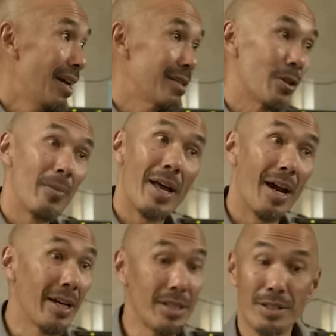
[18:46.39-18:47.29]
And so, man,
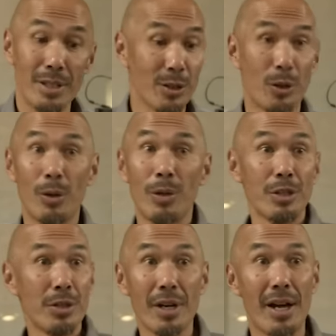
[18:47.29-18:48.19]
I just
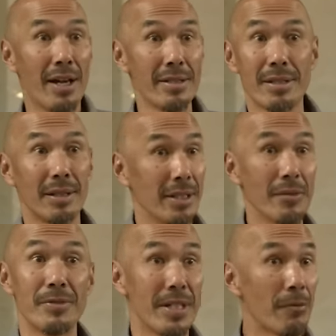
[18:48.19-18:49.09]
encourage you guys to
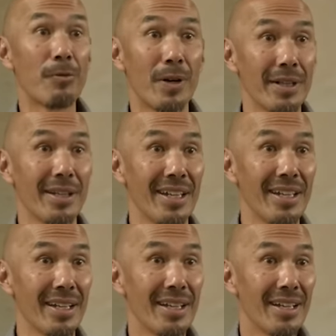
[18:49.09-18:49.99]
live
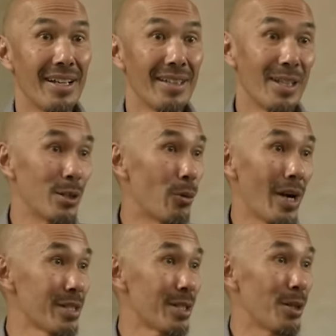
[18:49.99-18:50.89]
differently than the
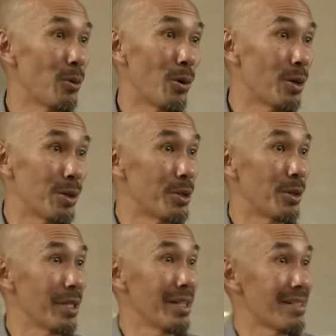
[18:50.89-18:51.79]
rest of the world
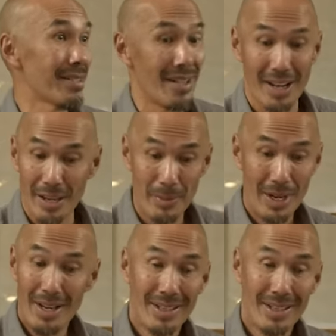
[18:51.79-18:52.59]
during this time.